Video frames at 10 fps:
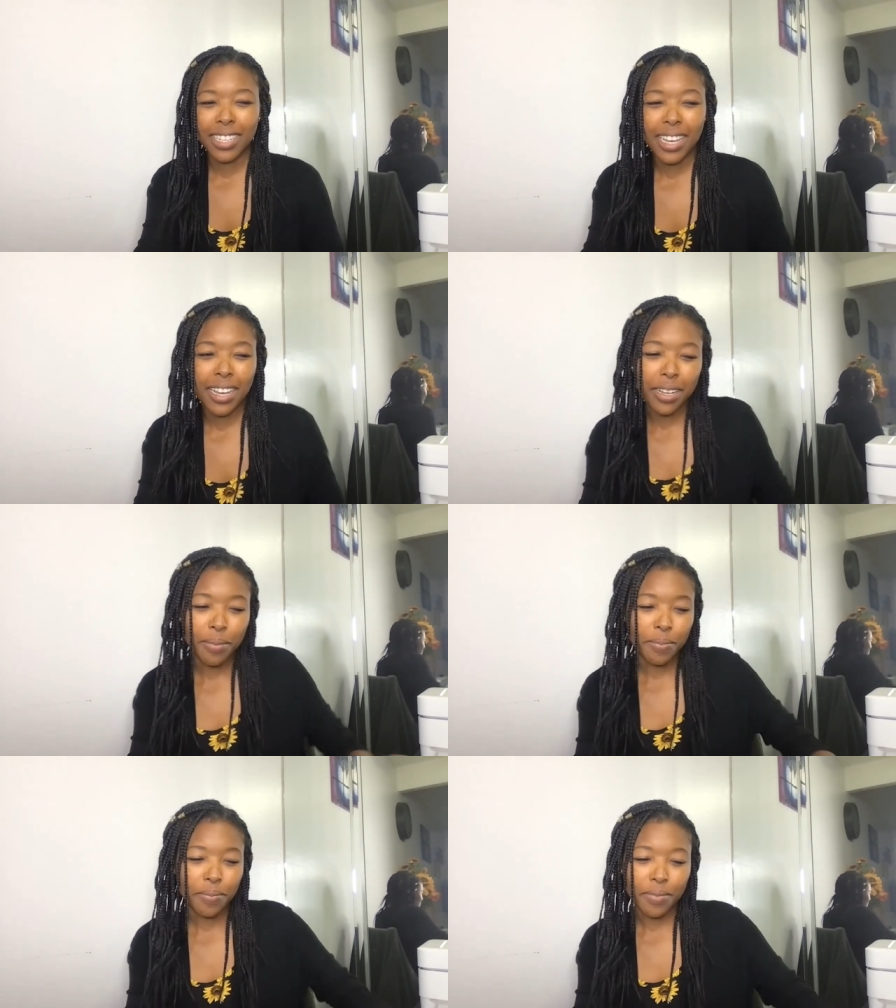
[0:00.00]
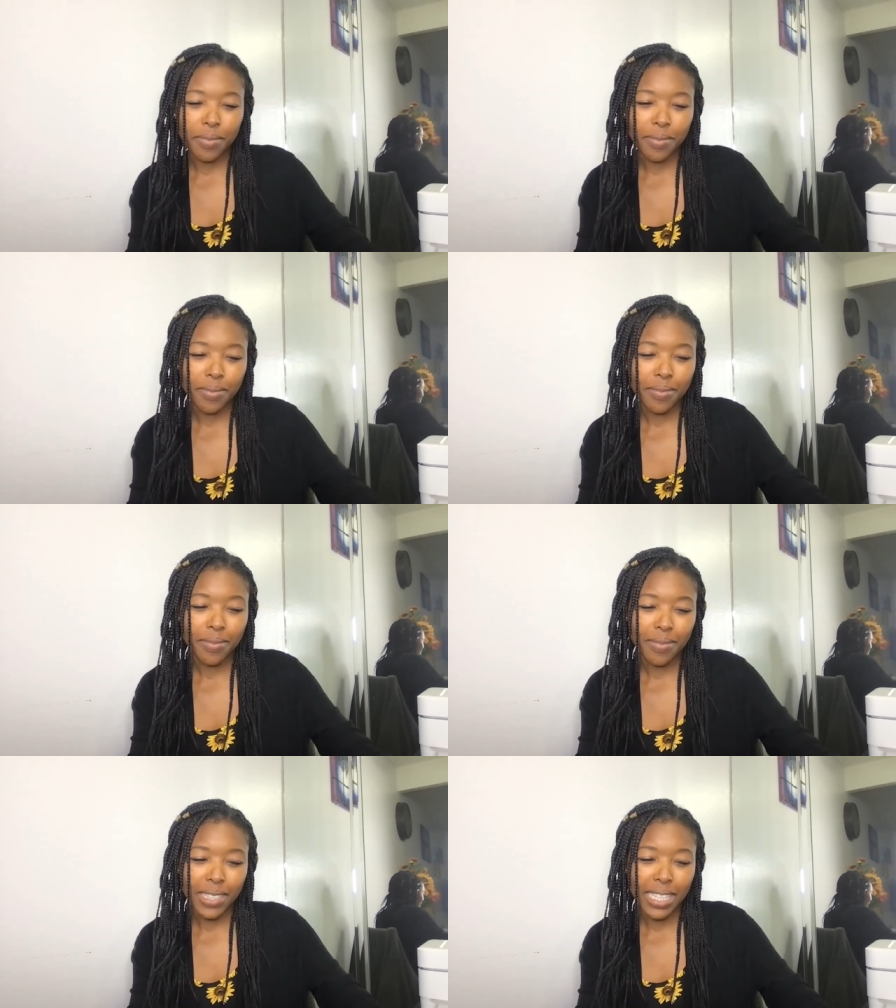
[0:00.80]
Um,
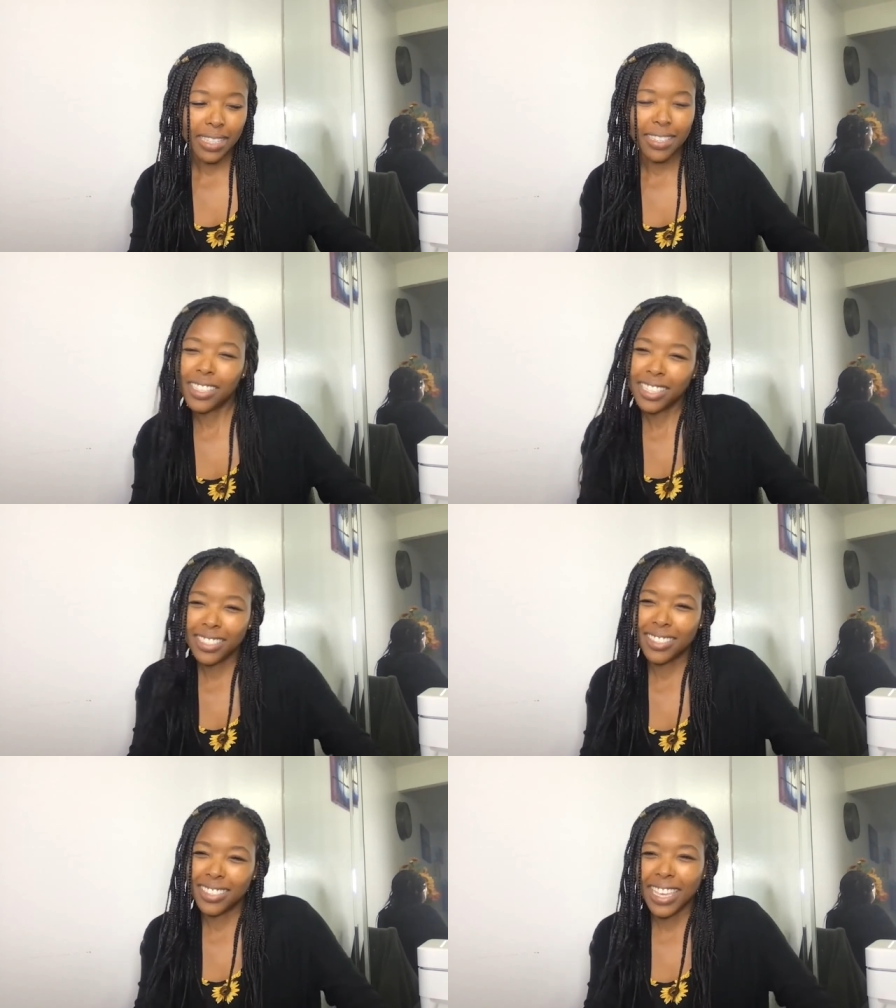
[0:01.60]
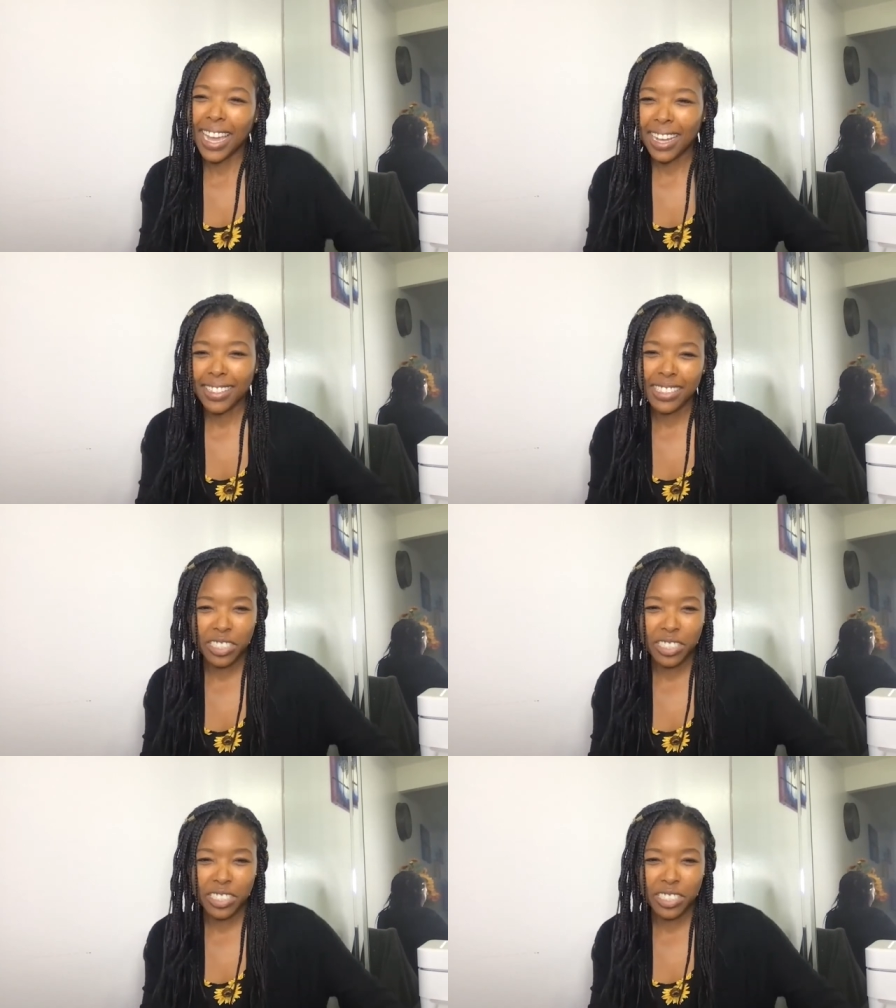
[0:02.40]
because yeah